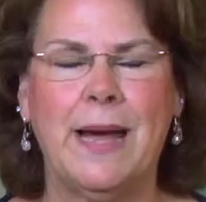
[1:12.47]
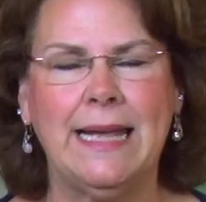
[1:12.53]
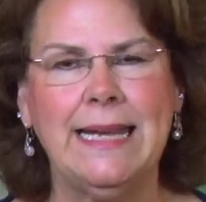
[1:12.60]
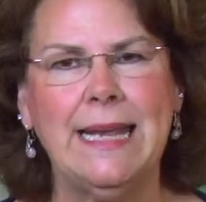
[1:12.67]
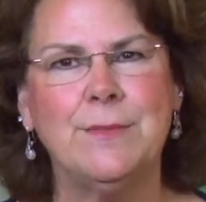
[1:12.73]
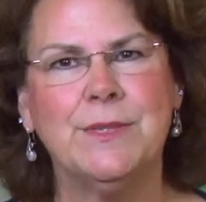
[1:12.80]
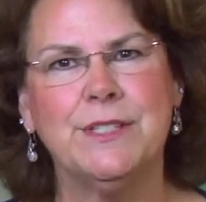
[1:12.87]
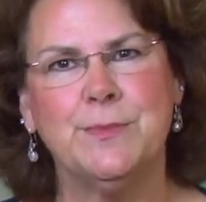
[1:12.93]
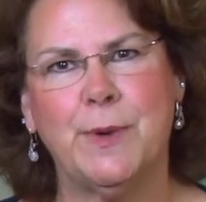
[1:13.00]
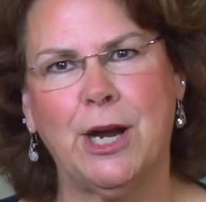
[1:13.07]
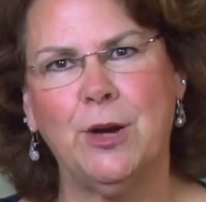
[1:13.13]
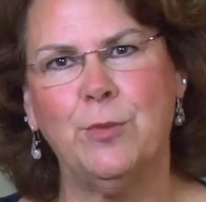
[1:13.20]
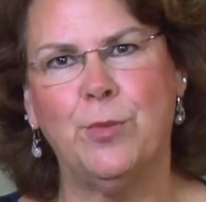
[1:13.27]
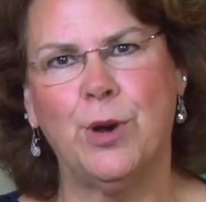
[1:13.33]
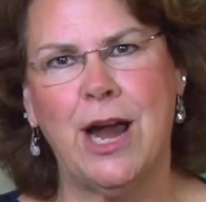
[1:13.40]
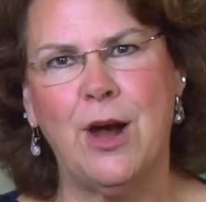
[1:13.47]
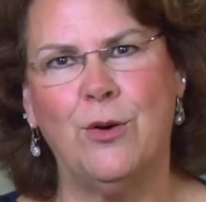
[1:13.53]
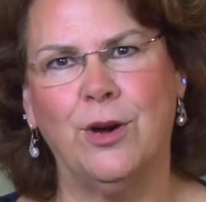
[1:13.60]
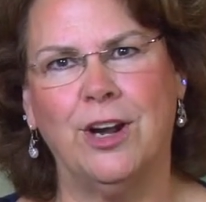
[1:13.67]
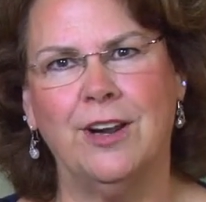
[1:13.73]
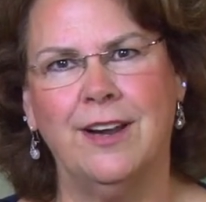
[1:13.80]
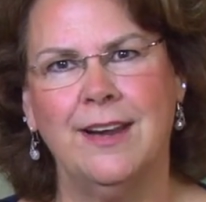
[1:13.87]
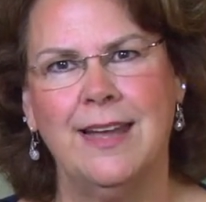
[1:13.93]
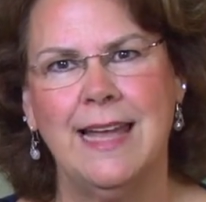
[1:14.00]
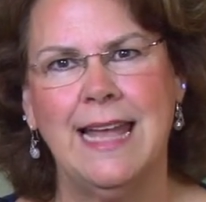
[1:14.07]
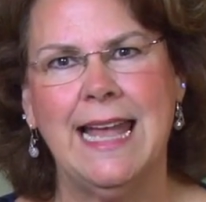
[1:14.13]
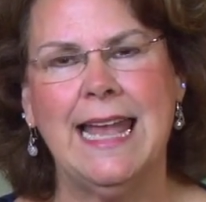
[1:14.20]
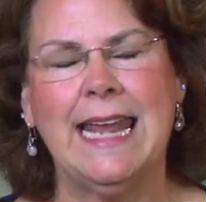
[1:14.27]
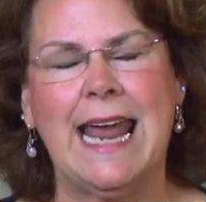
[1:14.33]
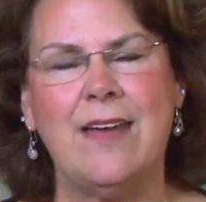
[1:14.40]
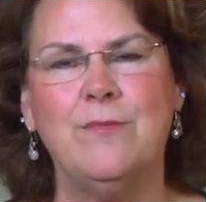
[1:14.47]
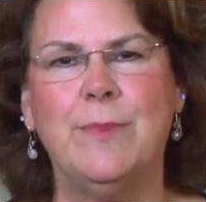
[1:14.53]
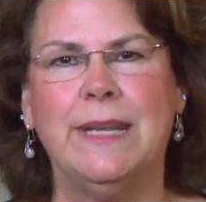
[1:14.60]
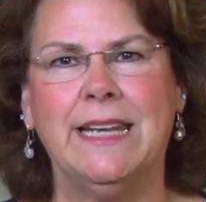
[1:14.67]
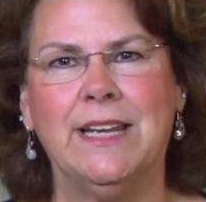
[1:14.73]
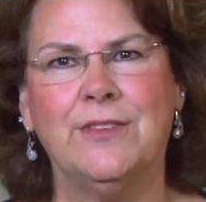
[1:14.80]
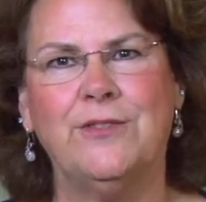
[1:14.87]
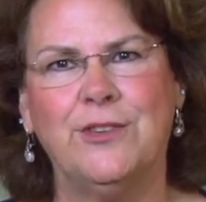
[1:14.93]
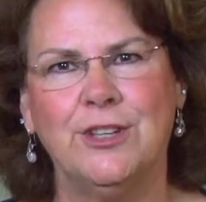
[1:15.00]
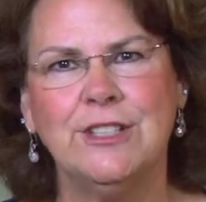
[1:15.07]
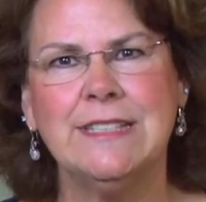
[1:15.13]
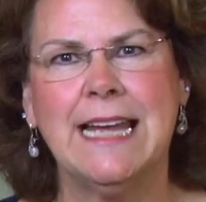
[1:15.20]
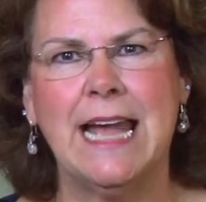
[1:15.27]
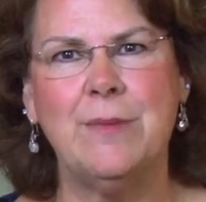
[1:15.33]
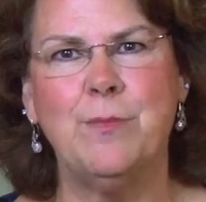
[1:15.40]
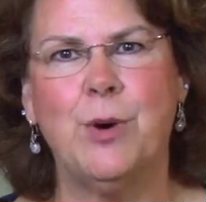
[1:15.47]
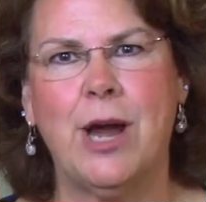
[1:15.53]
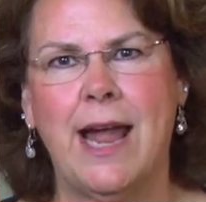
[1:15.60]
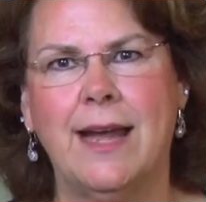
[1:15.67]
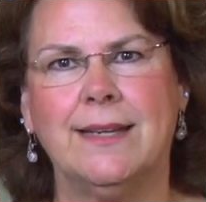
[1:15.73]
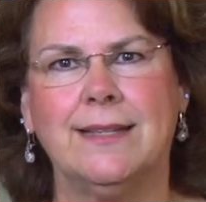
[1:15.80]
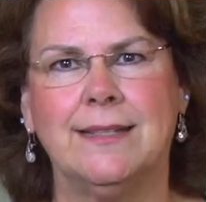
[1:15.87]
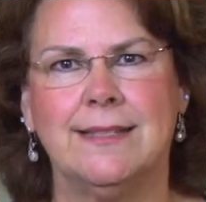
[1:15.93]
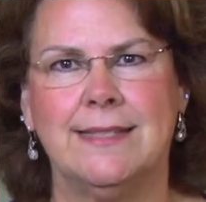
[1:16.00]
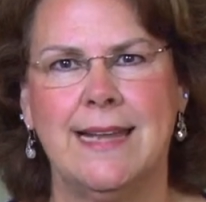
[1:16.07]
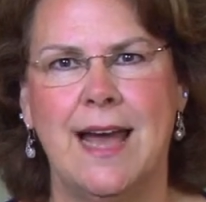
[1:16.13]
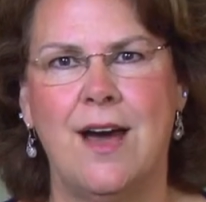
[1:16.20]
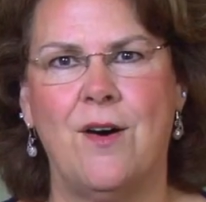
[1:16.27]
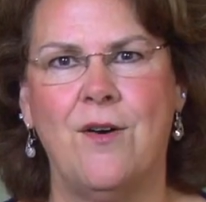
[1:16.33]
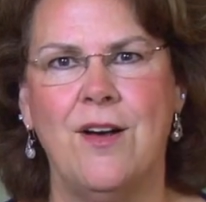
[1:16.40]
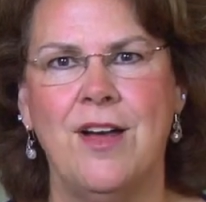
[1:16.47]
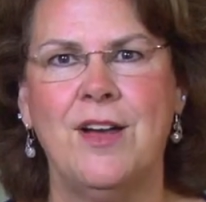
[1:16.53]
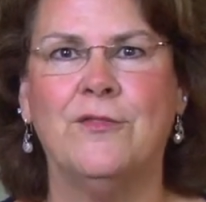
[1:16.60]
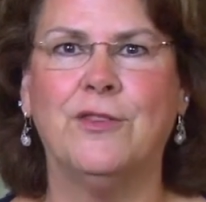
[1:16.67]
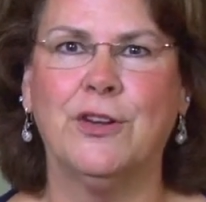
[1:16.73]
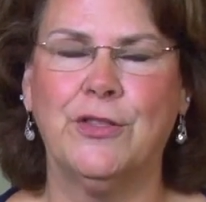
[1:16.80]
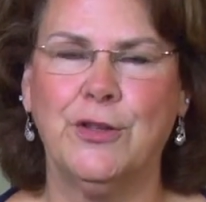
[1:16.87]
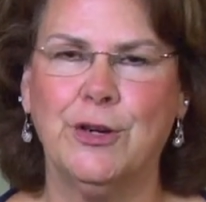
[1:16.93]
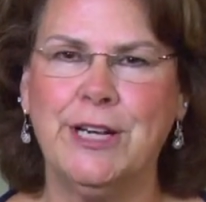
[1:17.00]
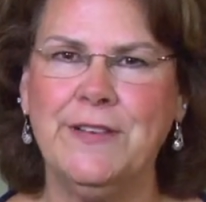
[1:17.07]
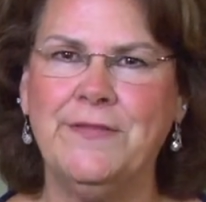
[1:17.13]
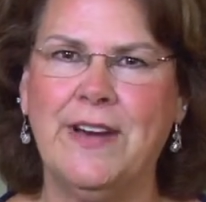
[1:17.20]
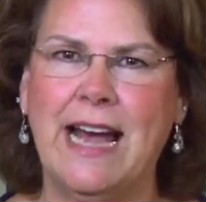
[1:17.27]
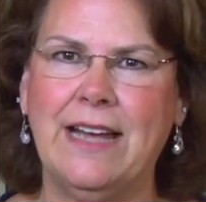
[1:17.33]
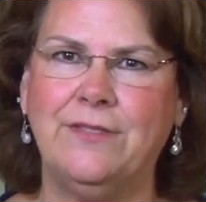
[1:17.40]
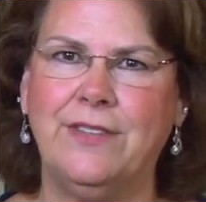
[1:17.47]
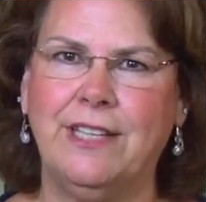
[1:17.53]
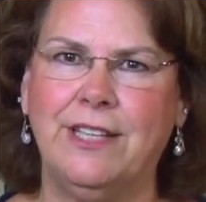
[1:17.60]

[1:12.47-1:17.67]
My name is Barb Brower, and I've been in a full-time practice now for 35